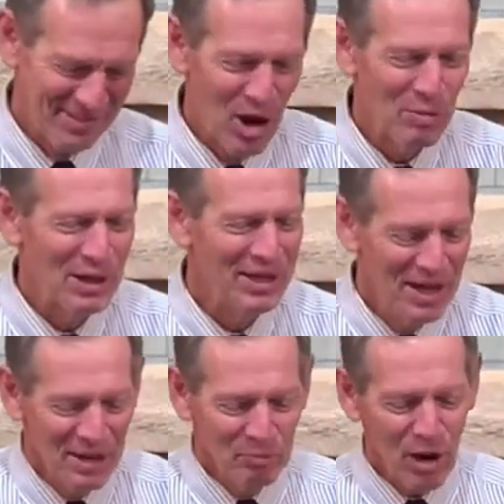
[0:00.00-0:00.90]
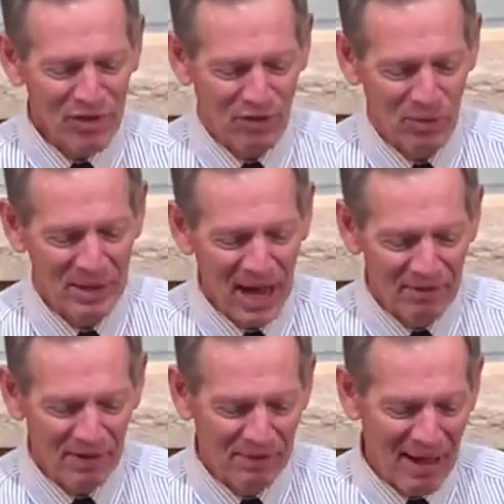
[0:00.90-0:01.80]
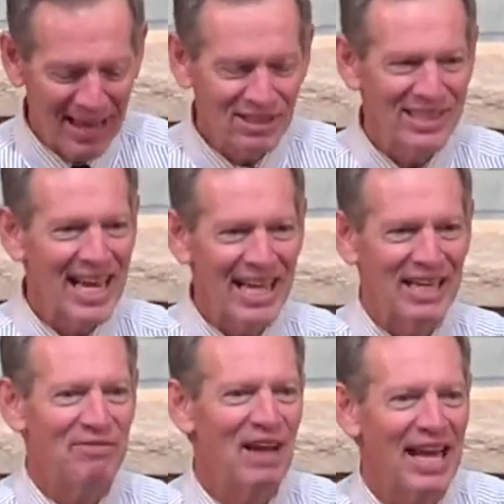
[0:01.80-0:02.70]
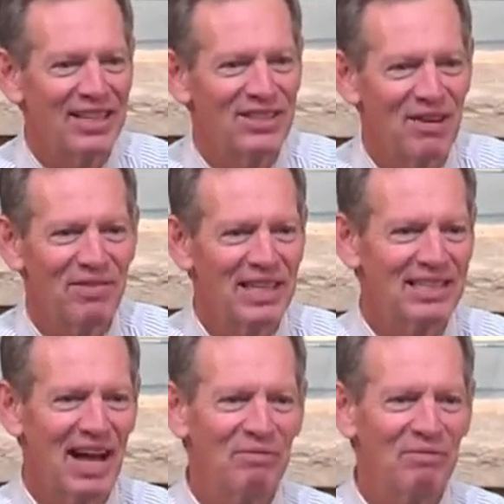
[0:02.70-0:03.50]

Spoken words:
No, but pray for me. I've actually taken advantage of this.